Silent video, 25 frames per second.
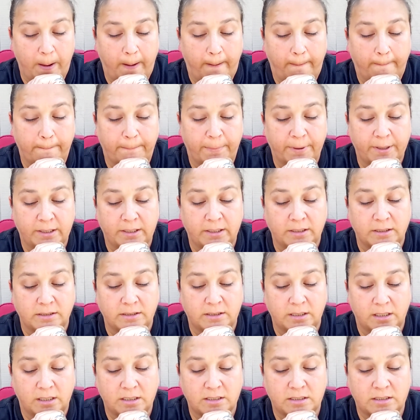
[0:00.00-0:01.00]
but he
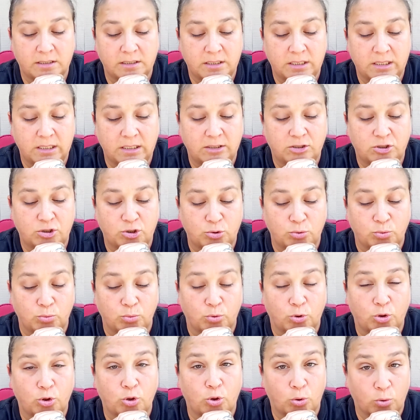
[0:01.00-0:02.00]
does need
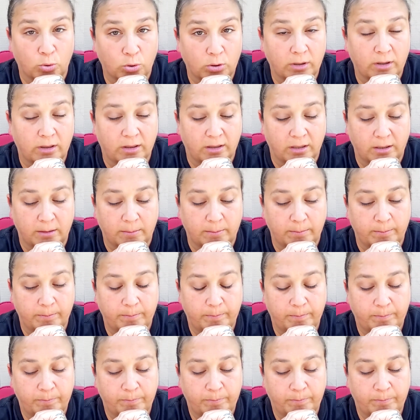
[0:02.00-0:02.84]
to court them.